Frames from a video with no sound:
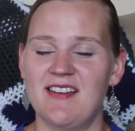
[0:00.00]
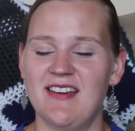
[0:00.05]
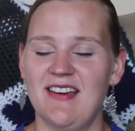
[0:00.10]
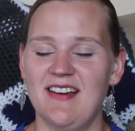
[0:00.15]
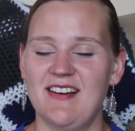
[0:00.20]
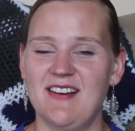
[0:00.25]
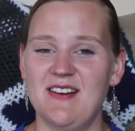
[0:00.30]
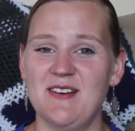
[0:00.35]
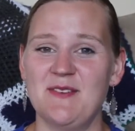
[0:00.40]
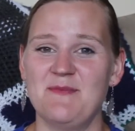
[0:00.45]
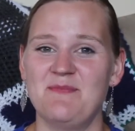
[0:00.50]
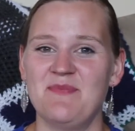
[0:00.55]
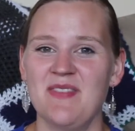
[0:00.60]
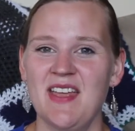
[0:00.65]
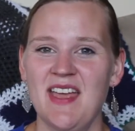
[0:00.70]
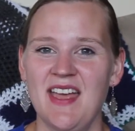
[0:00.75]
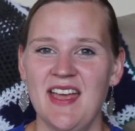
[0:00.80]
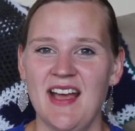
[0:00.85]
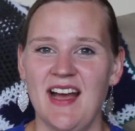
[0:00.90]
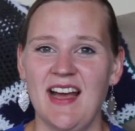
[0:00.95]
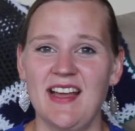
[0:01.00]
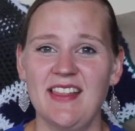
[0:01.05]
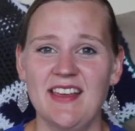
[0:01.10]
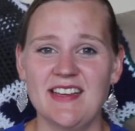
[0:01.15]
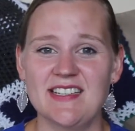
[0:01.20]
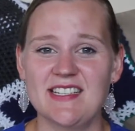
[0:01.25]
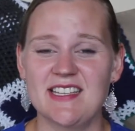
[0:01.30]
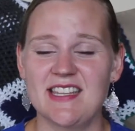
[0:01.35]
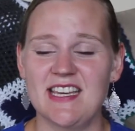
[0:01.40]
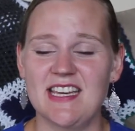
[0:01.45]
Um, I like
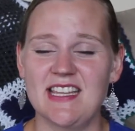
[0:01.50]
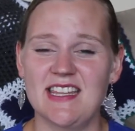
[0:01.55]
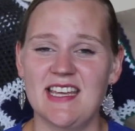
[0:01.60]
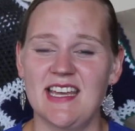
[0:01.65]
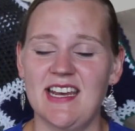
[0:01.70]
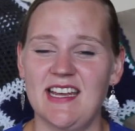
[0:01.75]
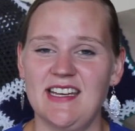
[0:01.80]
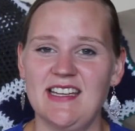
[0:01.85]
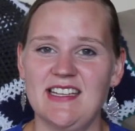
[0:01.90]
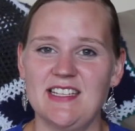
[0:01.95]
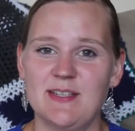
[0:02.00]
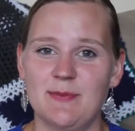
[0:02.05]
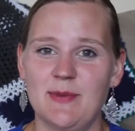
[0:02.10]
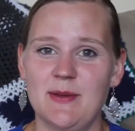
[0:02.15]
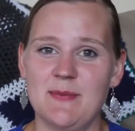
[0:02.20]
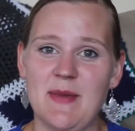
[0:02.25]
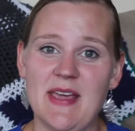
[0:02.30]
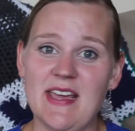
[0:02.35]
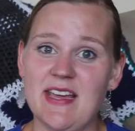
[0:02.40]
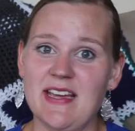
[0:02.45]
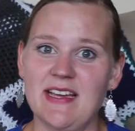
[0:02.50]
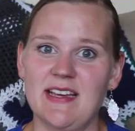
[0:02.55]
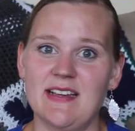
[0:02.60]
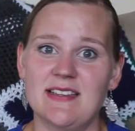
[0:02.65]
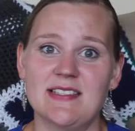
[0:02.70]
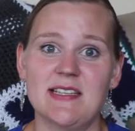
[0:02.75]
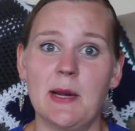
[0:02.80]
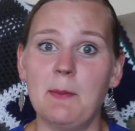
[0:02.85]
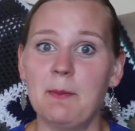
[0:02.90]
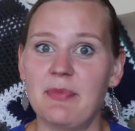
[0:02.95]
to think that I need to be making
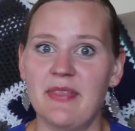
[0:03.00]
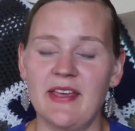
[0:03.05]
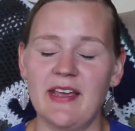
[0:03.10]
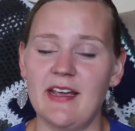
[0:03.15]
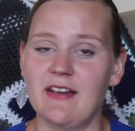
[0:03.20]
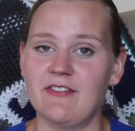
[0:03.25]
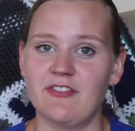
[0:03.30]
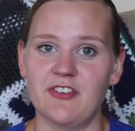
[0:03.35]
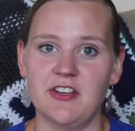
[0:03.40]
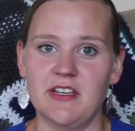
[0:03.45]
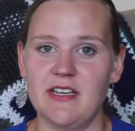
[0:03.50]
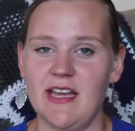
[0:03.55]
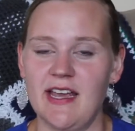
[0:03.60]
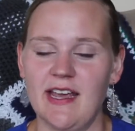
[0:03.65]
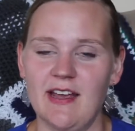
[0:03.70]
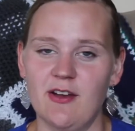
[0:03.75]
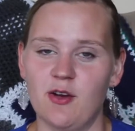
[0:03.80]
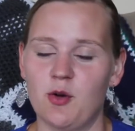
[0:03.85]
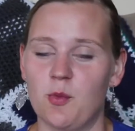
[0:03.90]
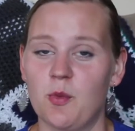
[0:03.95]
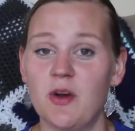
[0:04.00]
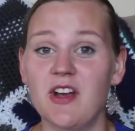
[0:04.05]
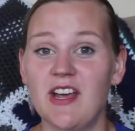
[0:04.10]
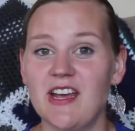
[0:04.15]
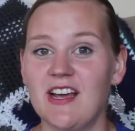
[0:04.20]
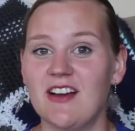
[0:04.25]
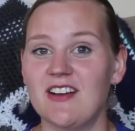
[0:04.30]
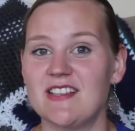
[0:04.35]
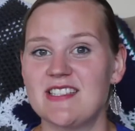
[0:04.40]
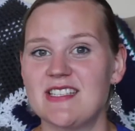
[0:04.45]
something every day or
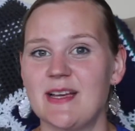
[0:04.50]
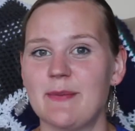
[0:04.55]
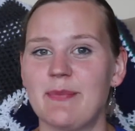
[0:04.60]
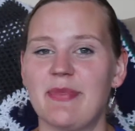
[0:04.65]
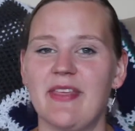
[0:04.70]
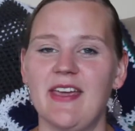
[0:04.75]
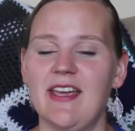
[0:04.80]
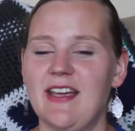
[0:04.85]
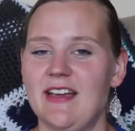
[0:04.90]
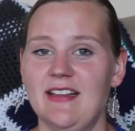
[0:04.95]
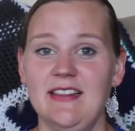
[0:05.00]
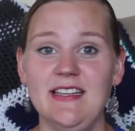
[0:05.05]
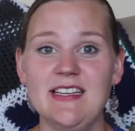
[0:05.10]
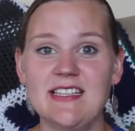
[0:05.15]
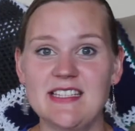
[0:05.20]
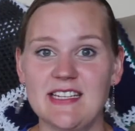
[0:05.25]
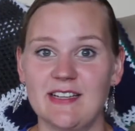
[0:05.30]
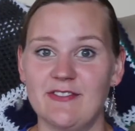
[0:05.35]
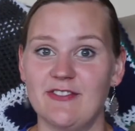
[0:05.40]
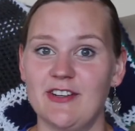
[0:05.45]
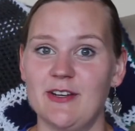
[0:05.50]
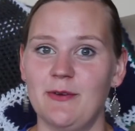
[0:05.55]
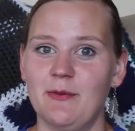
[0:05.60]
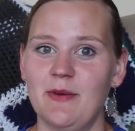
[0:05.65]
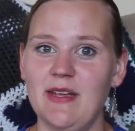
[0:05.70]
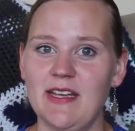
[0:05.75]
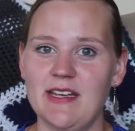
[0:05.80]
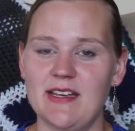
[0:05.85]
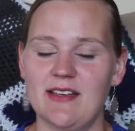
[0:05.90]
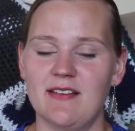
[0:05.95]
working on something at least every
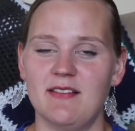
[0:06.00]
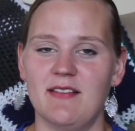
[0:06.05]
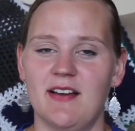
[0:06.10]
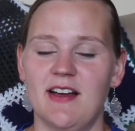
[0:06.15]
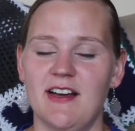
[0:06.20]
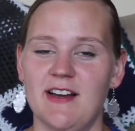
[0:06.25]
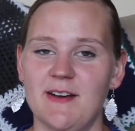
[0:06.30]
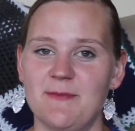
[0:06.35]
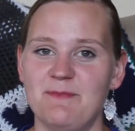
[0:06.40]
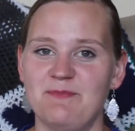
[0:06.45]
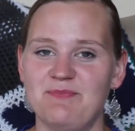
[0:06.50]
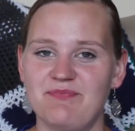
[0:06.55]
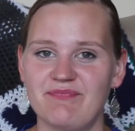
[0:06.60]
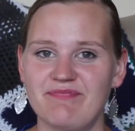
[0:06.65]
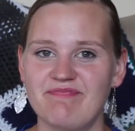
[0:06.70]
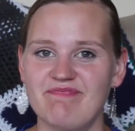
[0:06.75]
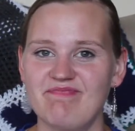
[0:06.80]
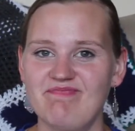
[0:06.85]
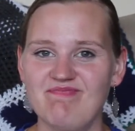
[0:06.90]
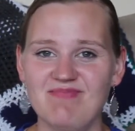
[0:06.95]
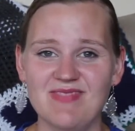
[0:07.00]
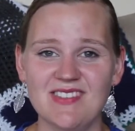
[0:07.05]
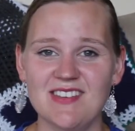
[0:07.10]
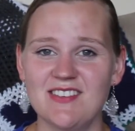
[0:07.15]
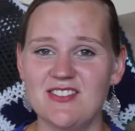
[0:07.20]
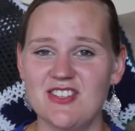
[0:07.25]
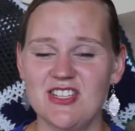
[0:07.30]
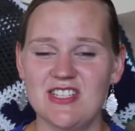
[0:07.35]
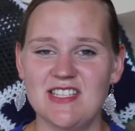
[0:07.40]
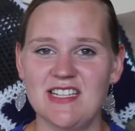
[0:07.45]
week um,
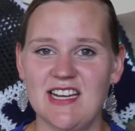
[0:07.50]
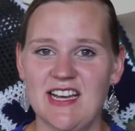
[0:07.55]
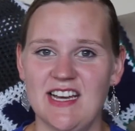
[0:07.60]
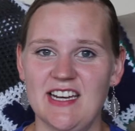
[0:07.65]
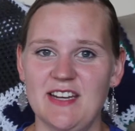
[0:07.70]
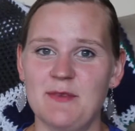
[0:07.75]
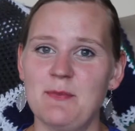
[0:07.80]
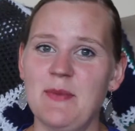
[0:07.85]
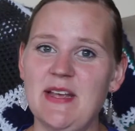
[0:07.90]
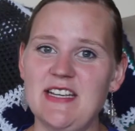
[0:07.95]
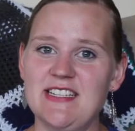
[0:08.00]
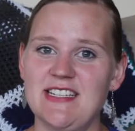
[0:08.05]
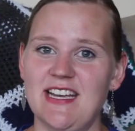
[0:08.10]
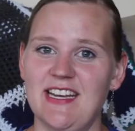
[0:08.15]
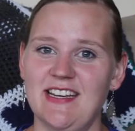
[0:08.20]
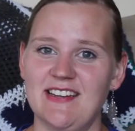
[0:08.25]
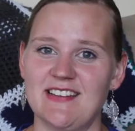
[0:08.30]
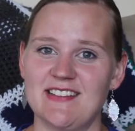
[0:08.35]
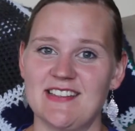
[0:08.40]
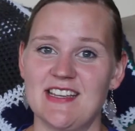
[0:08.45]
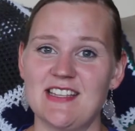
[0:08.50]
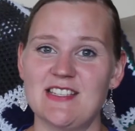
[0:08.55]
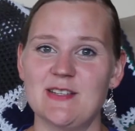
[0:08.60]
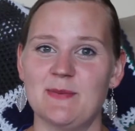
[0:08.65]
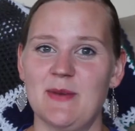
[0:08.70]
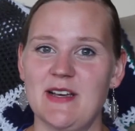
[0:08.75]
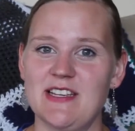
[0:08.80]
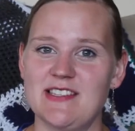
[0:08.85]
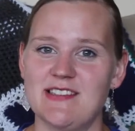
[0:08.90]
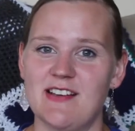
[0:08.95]
just to kind of maintain a sense of
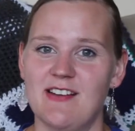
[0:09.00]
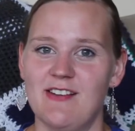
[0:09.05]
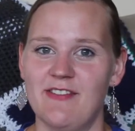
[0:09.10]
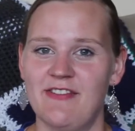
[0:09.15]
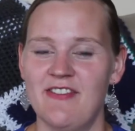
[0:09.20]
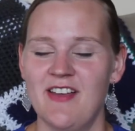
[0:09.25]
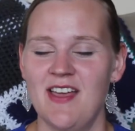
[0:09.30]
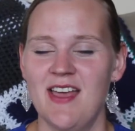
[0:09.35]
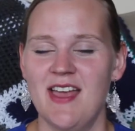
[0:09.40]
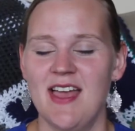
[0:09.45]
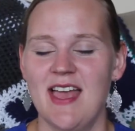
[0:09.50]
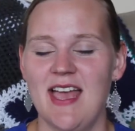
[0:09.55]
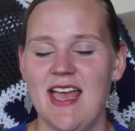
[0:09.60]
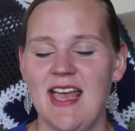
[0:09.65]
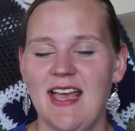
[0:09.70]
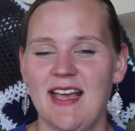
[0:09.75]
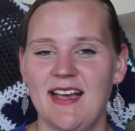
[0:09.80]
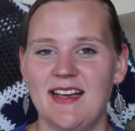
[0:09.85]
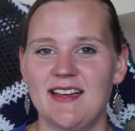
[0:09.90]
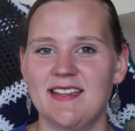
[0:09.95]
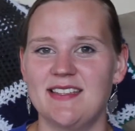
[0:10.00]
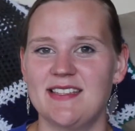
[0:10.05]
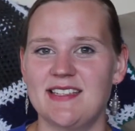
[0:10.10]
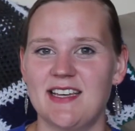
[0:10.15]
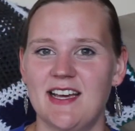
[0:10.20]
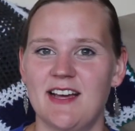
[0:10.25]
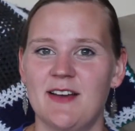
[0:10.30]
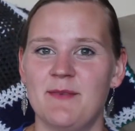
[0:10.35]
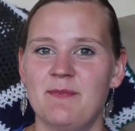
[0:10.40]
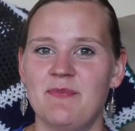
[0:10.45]
myself. And
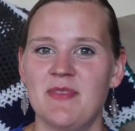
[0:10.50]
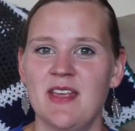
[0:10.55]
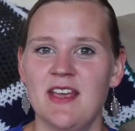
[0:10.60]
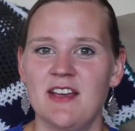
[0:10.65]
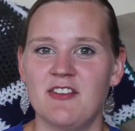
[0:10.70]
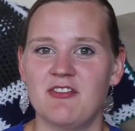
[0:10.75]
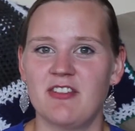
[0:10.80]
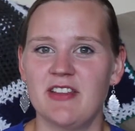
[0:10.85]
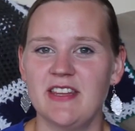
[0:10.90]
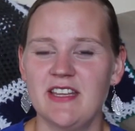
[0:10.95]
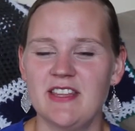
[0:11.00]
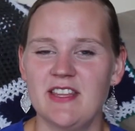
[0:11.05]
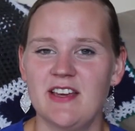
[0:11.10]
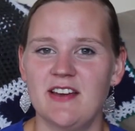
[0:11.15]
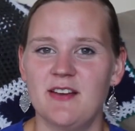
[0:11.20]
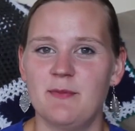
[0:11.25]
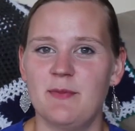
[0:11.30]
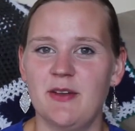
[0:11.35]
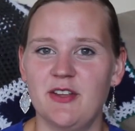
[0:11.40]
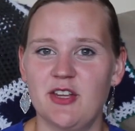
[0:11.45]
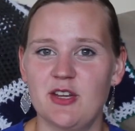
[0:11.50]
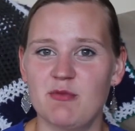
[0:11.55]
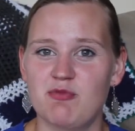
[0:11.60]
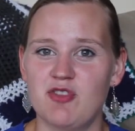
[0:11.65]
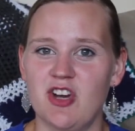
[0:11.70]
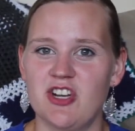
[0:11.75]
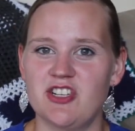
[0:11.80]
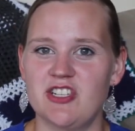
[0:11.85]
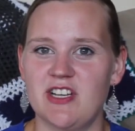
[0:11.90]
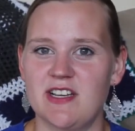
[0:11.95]
um, really the building
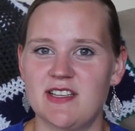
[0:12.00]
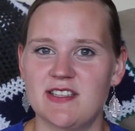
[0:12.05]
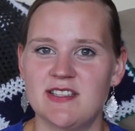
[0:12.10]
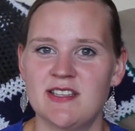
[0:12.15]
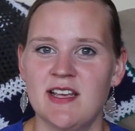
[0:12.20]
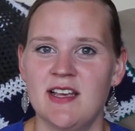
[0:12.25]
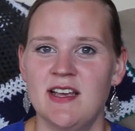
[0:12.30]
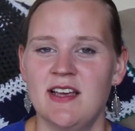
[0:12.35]
projects